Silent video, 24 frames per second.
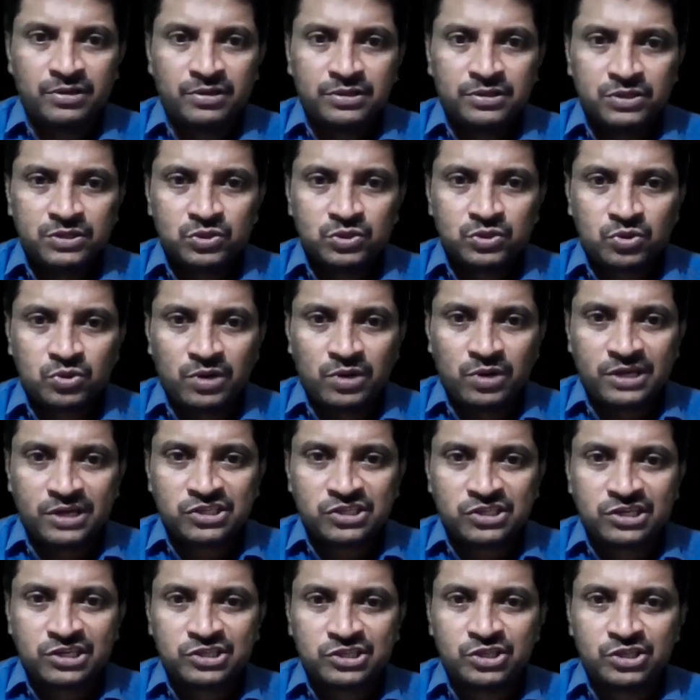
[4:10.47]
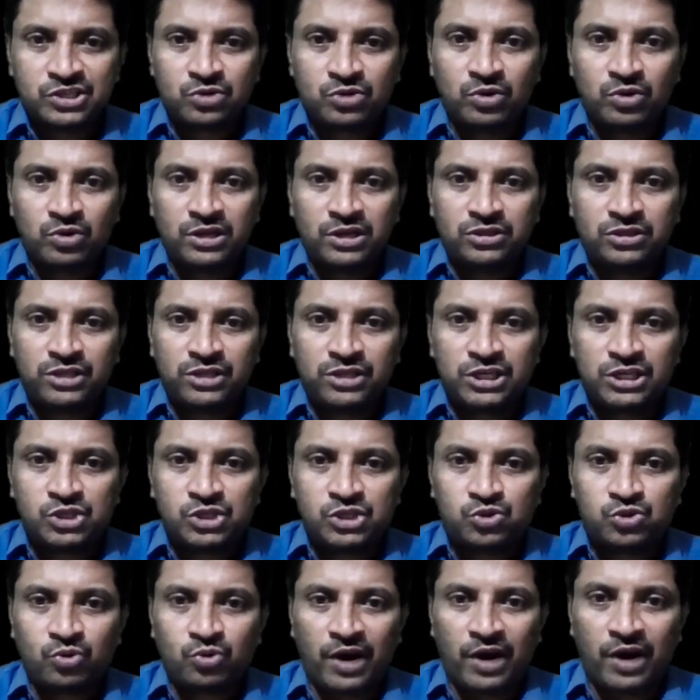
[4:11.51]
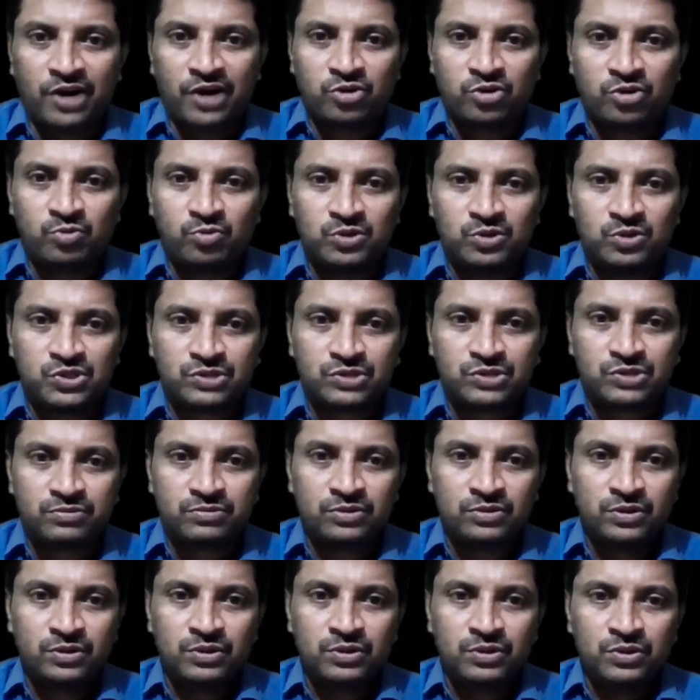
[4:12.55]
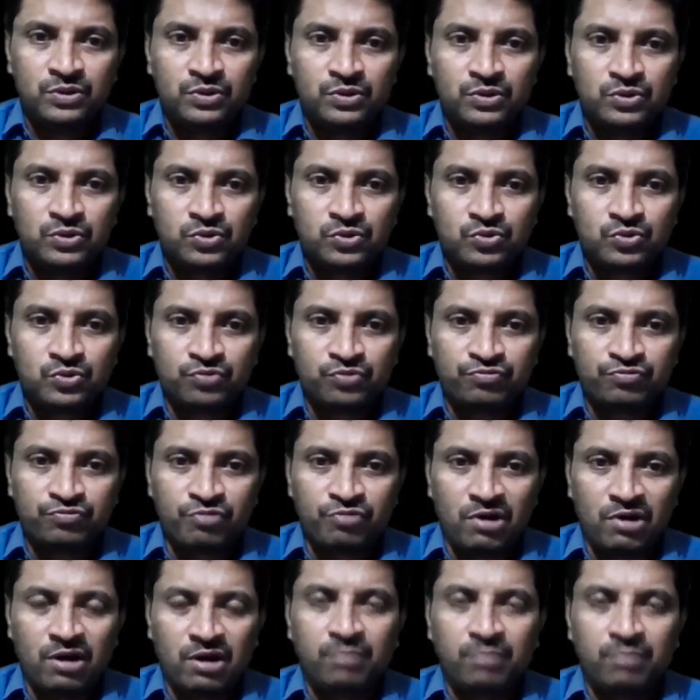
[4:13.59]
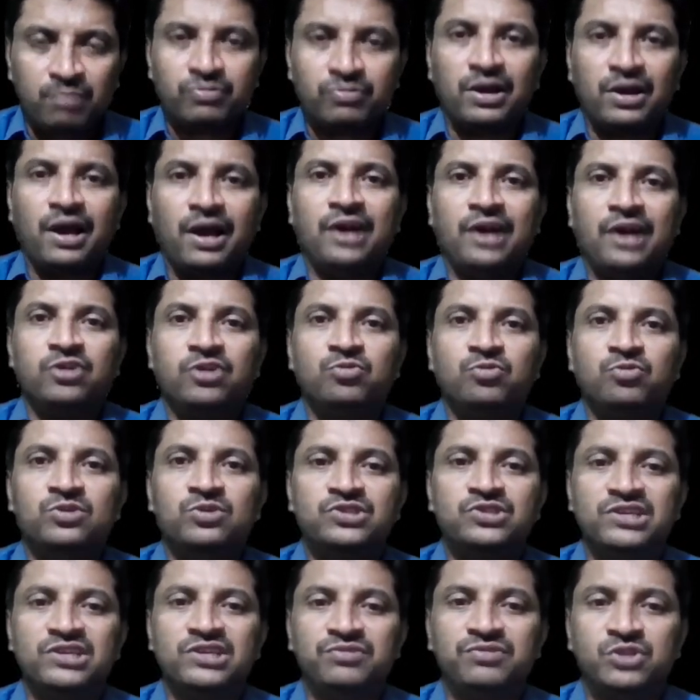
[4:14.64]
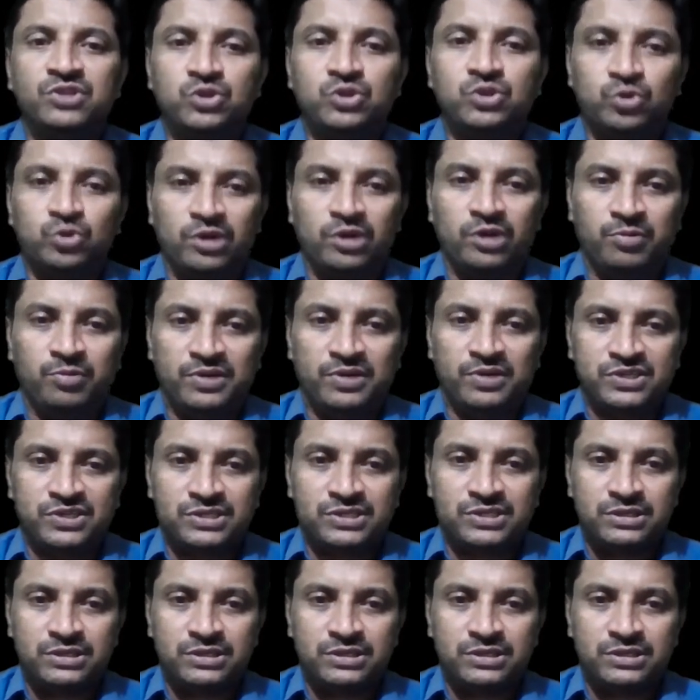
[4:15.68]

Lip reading: So let us consider only these 2 attributes to form the attribute set with 2 elements.